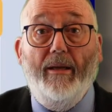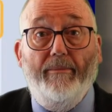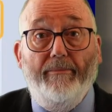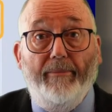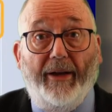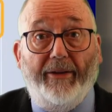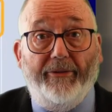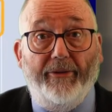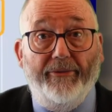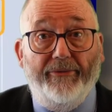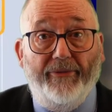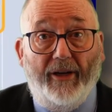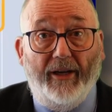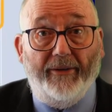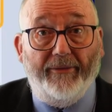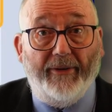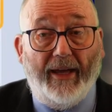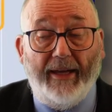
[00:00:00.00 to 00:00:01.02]
Matthew
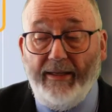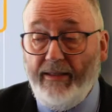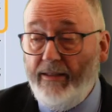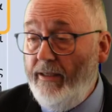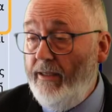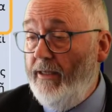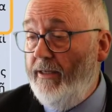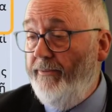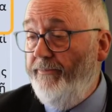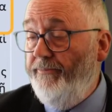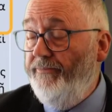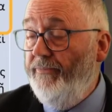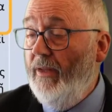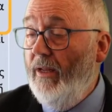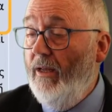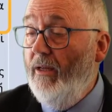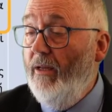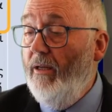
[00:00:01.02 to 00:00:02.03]
5:18.
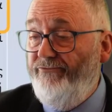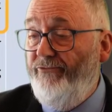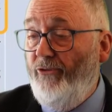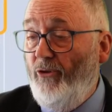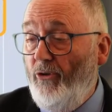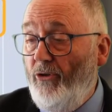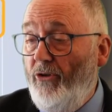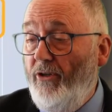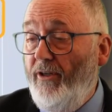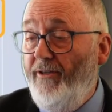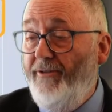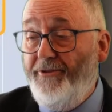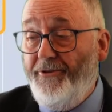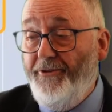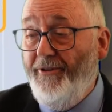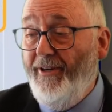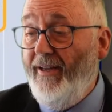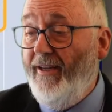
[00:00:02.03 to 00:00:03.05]
For
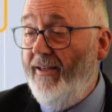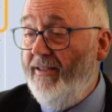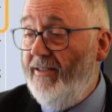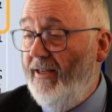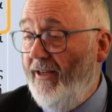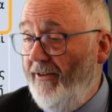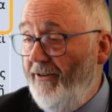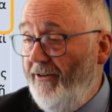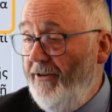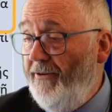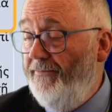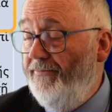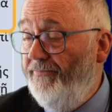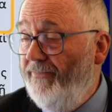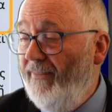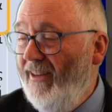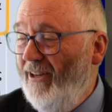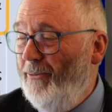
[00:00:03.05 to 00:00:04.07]
truly I tell you,
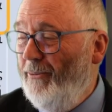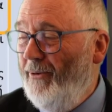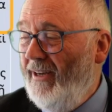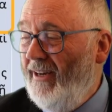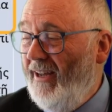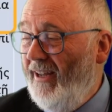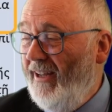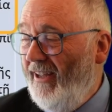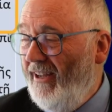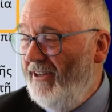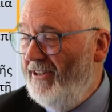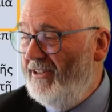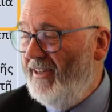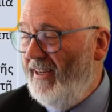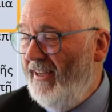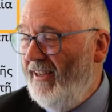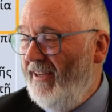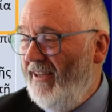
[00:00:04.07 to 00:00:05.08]
not one
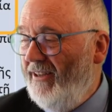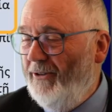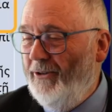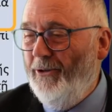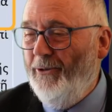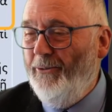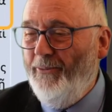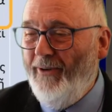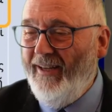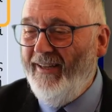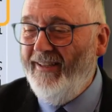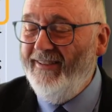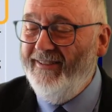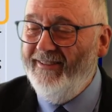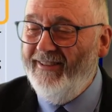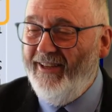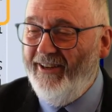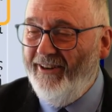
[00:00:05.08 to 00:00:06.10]
iota or
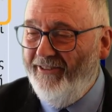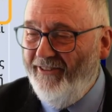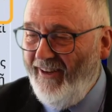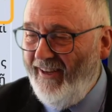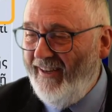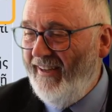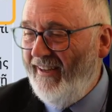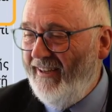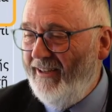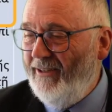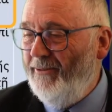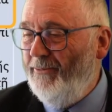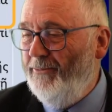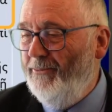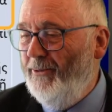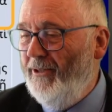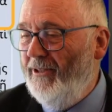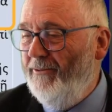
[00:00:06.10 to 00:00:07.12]
one choria
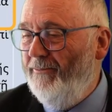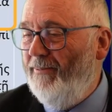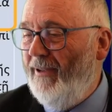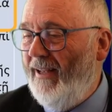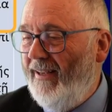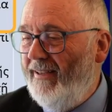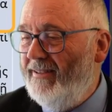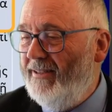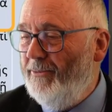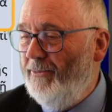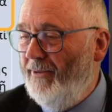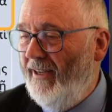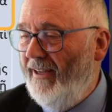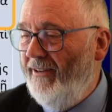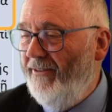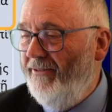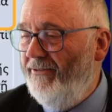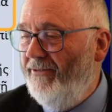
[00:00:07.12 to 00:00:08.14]
will pass
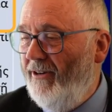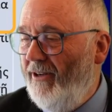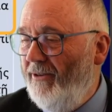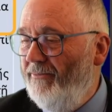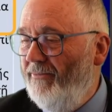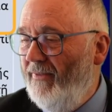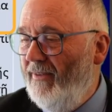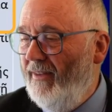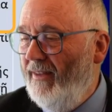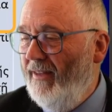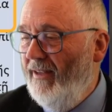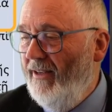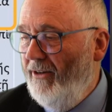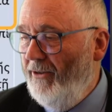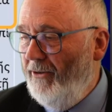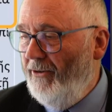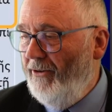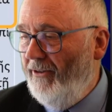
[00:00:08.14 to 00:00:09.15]
away from the
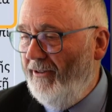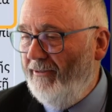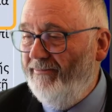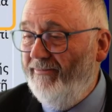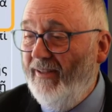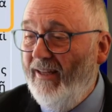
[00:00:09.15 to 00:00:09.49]
law.